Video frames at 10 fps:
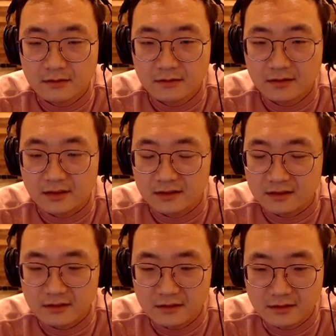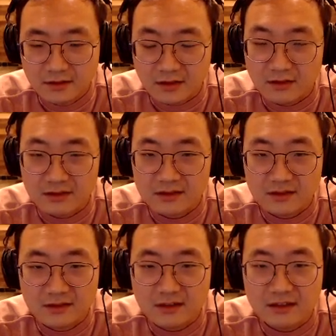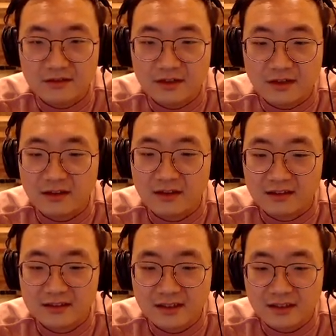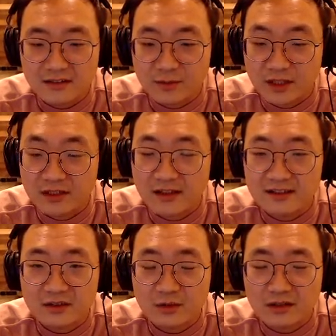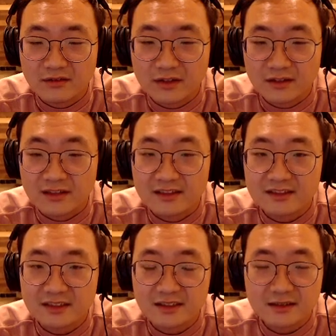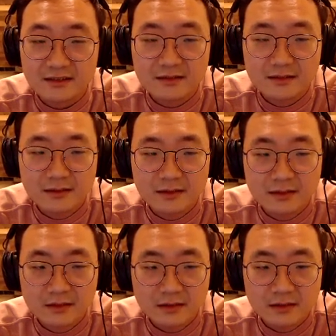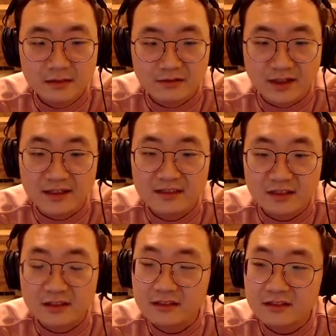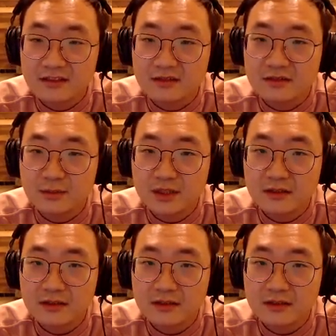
and you know, there's a lot of other things that have made Classic WoW very easy. Raids are undertuned a bit.